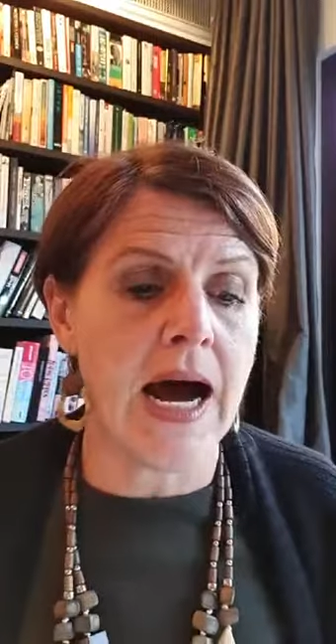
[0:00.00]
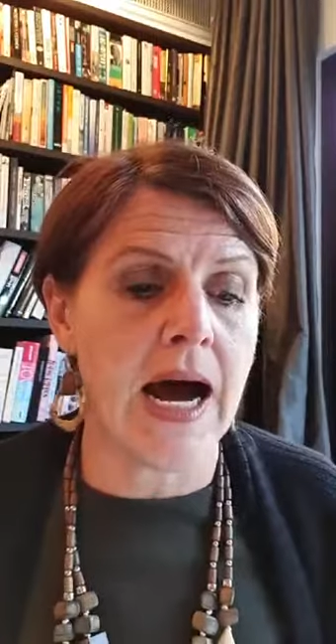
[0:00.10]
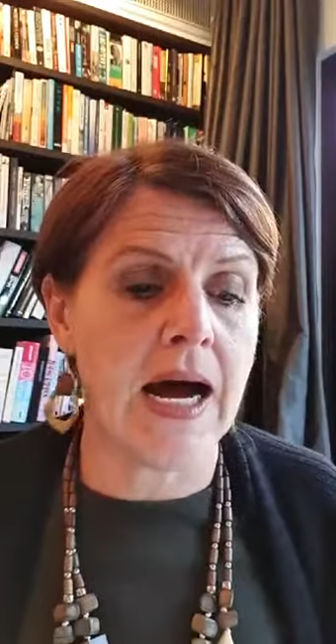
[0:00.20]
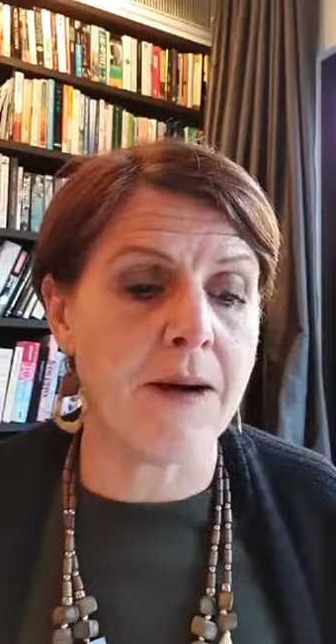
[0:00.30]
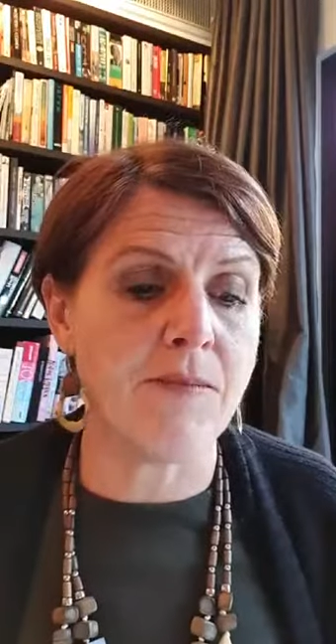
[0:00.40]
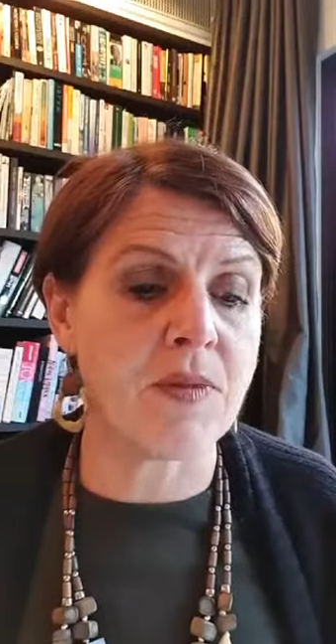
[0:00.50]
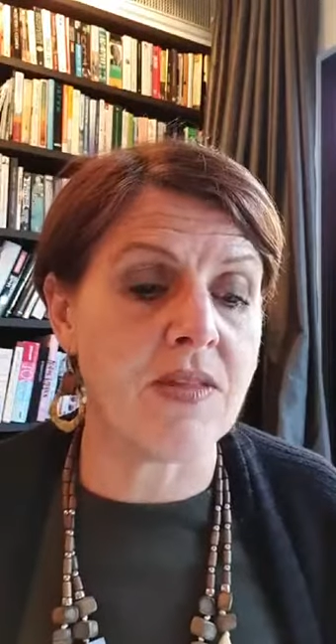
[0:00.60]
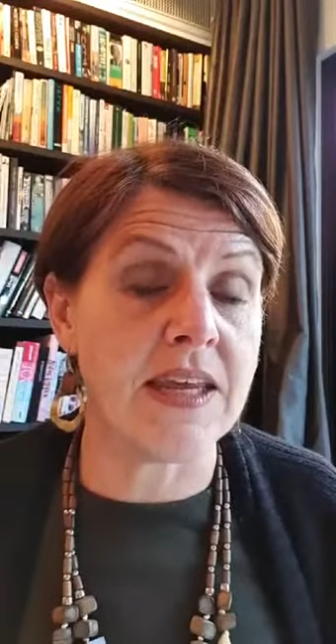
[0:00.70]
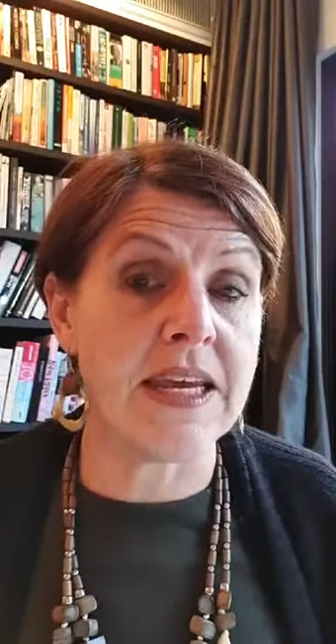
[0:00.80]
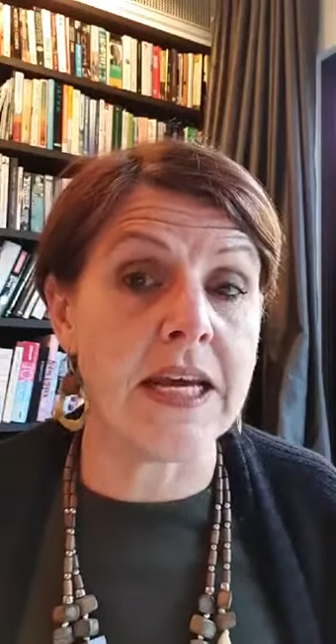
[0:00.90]

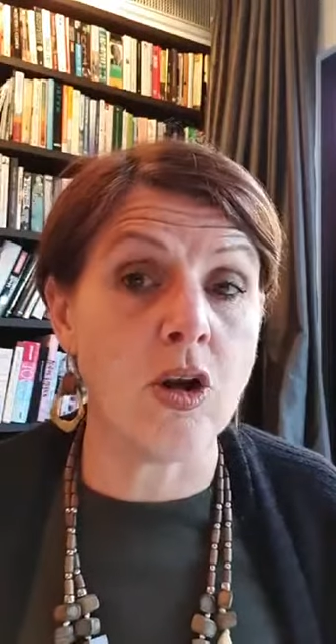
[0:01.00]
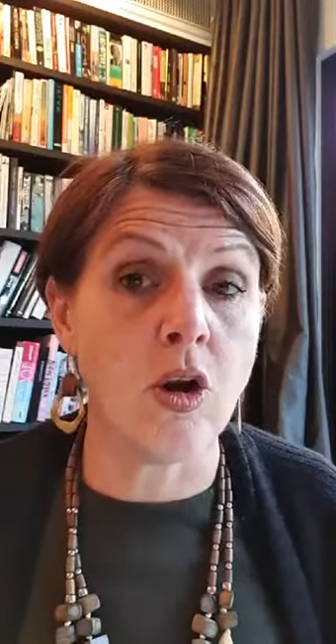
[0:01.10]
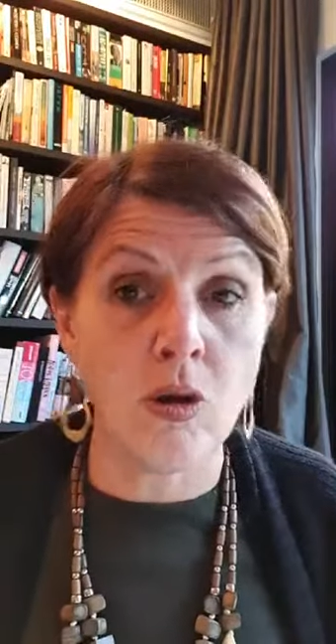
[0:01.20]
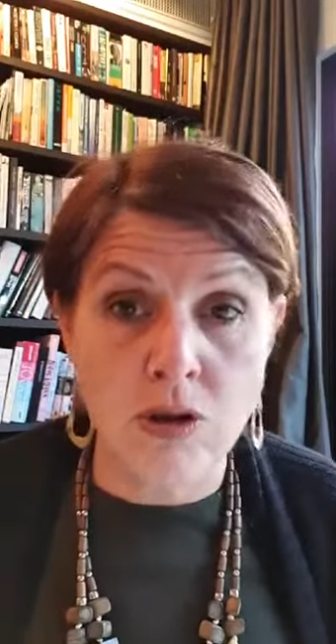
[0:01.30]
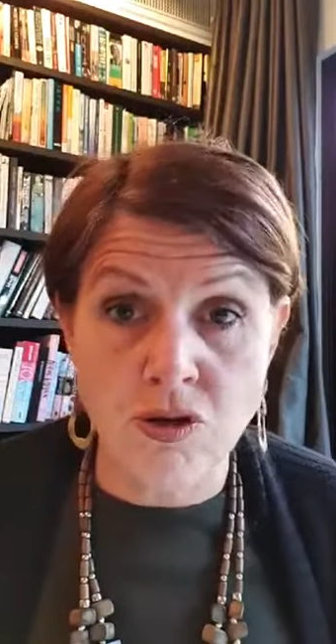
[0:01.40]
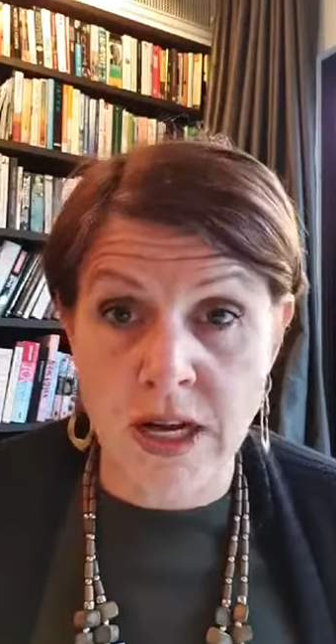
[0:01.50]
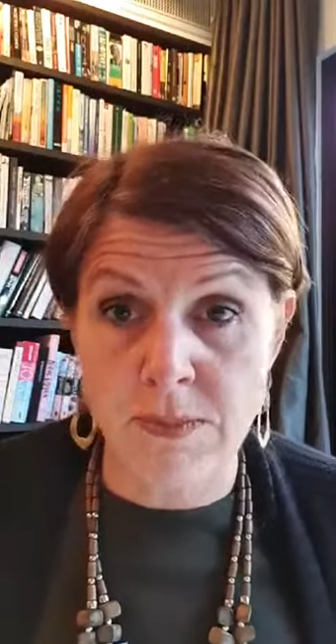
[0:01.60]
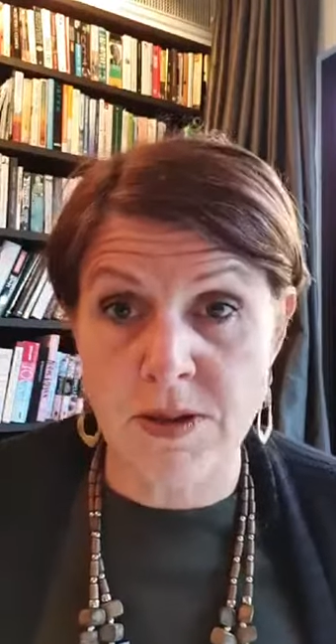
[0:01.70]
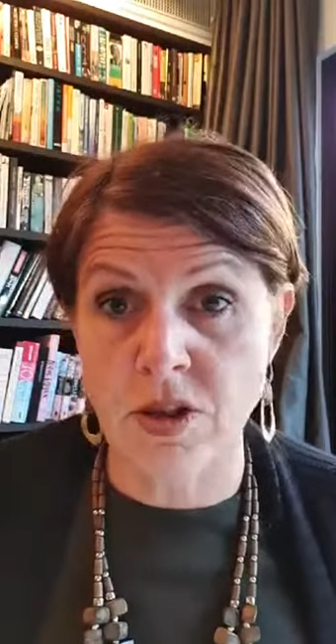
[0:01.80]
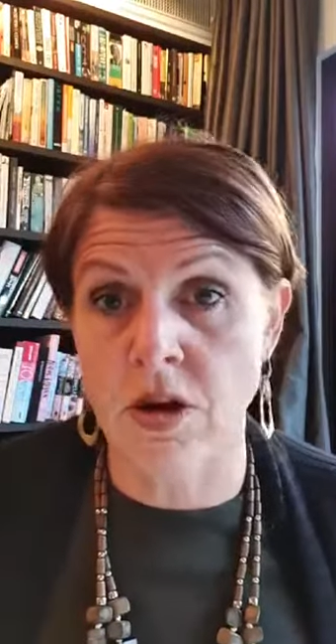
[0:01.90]
The laundry
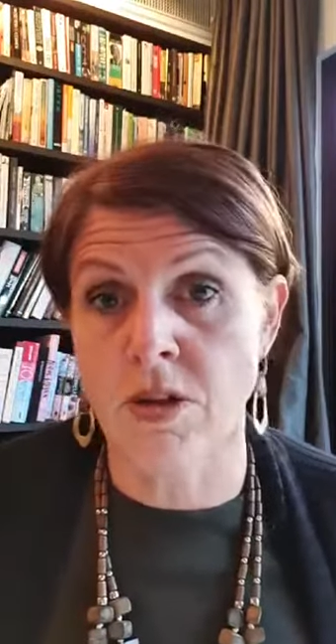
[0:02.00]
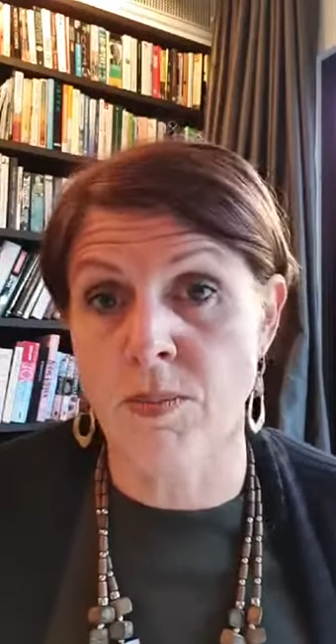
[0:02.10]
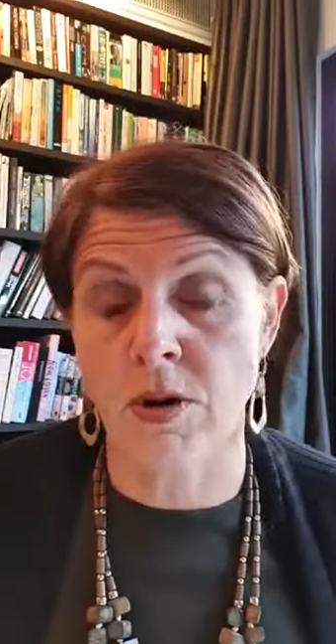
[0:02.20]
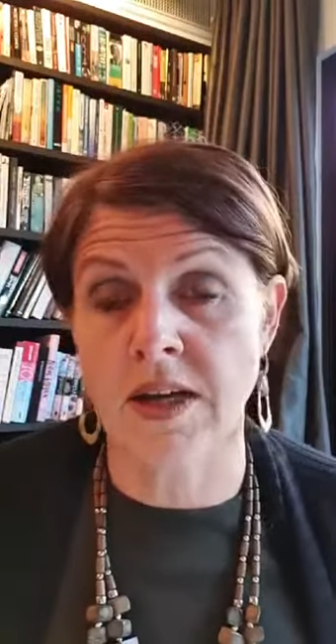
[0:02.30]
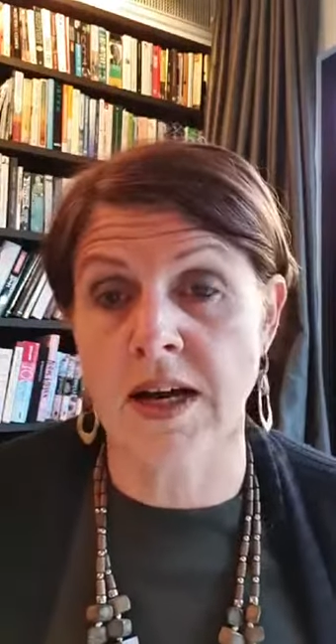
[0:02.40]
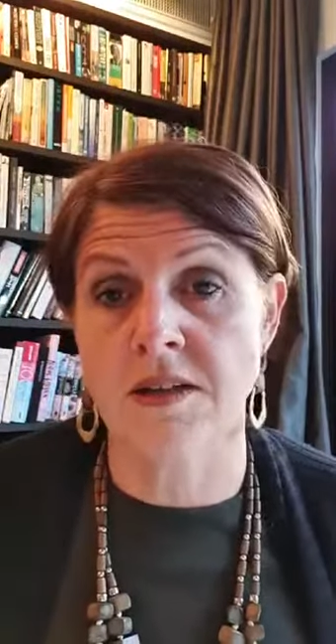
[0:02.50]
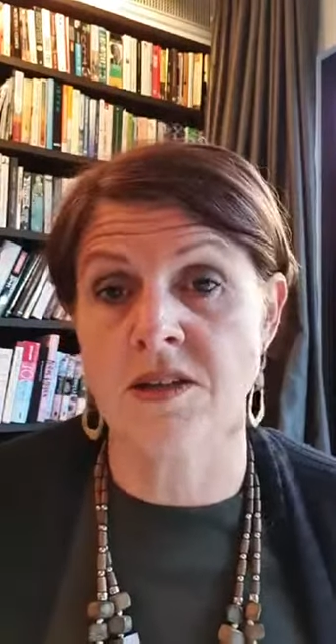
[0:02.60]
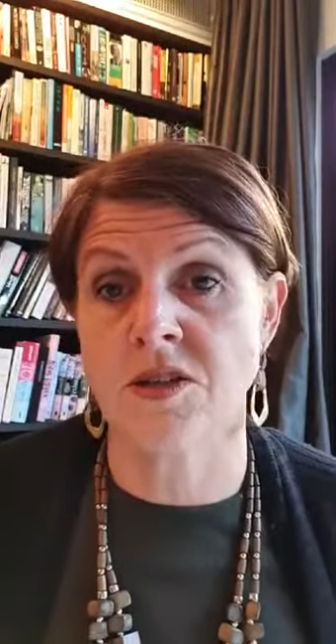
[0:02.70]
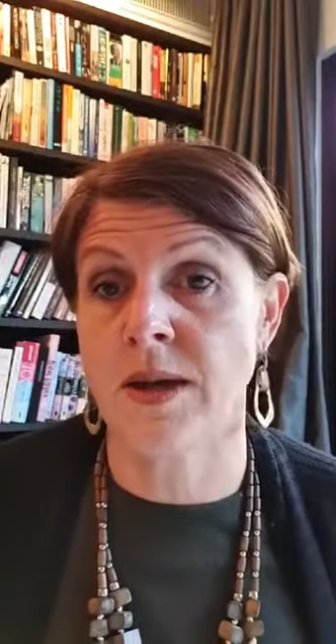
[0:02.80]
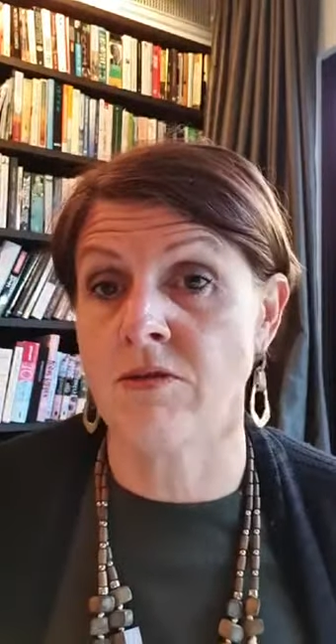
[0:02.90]
episode of the podcast
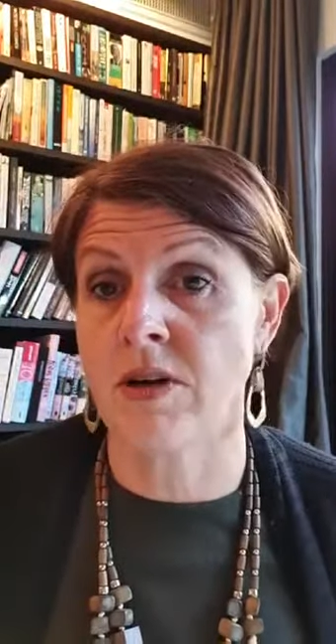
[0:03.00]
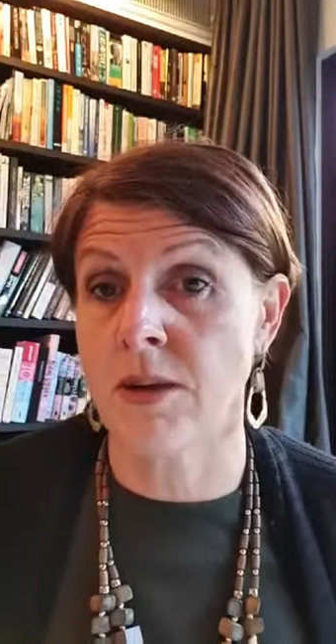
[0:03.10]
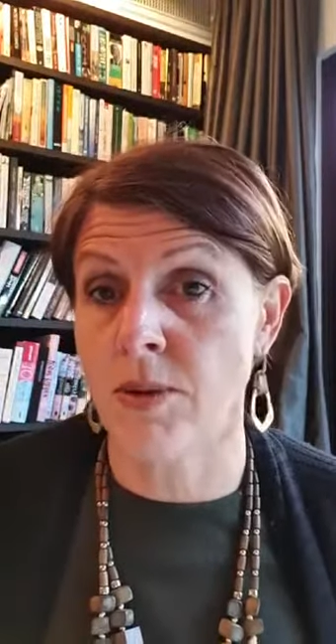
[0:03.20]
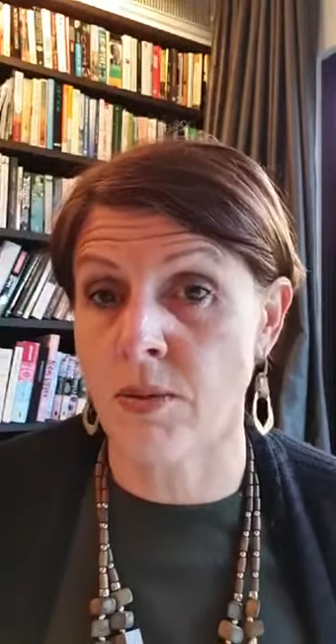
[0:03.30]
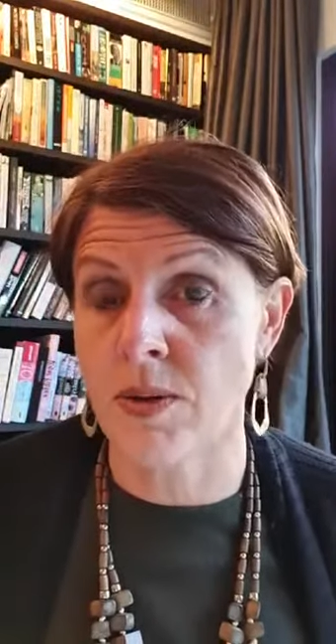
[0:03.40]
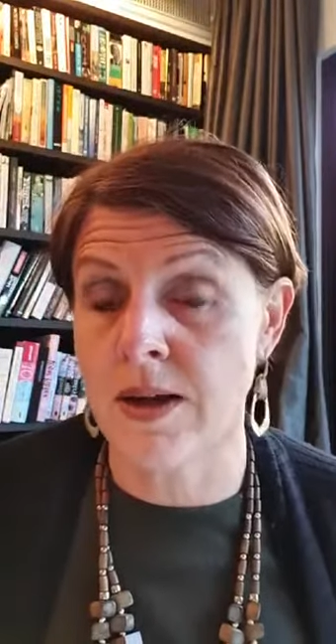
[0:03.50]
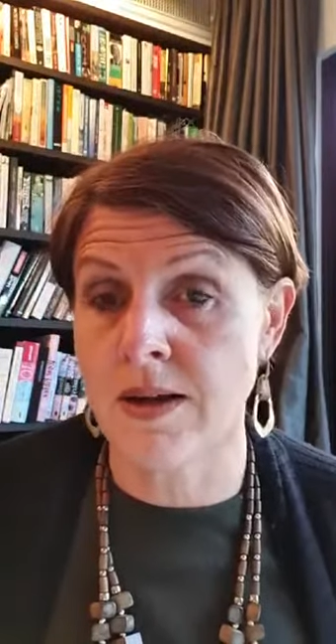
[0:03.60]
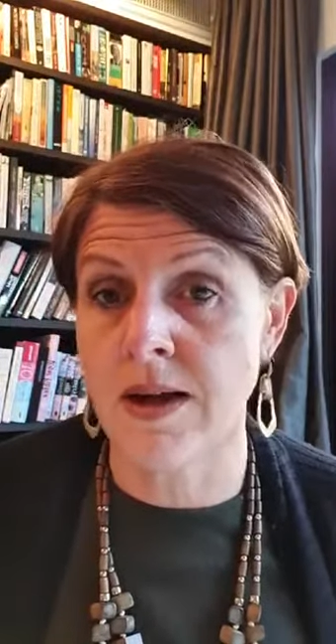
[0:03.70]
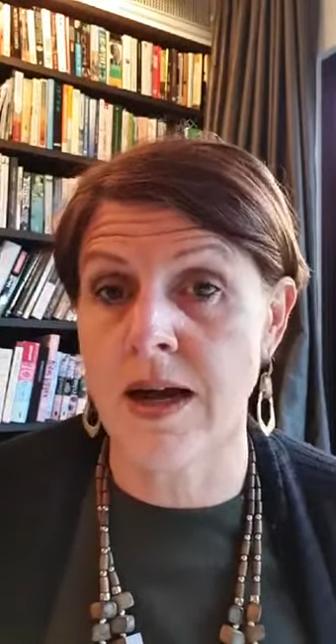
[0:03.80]
has been really popular,